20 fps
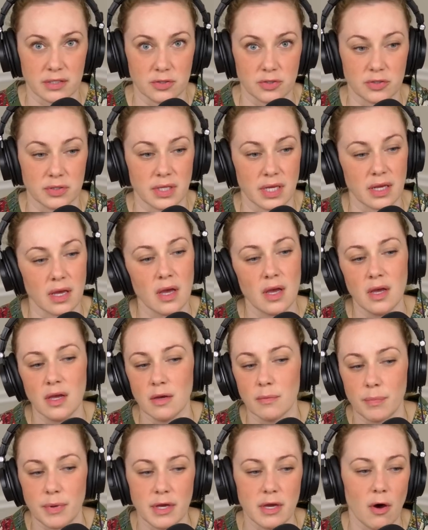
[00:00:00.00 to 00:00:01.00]
And she's like,
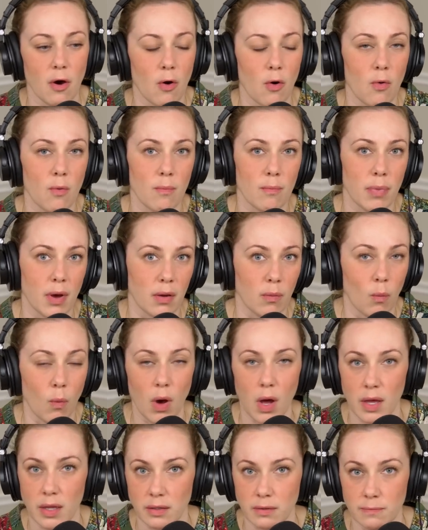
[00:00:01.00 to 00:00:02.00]
be home by
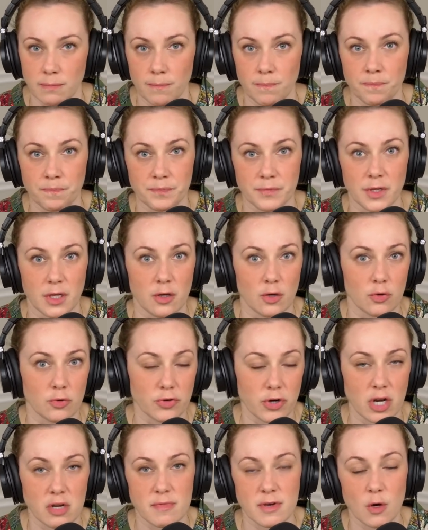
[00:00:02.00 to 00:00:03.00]
1, you know,
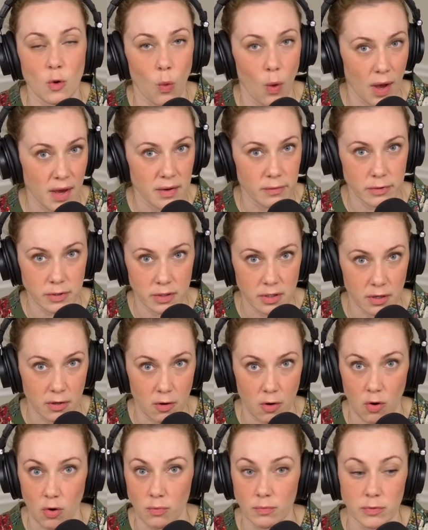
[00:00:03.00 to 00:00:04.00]
try to be quiet when you get
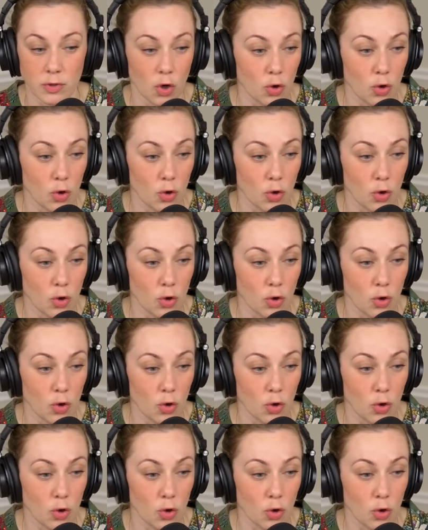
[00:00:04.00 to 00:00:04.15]
home.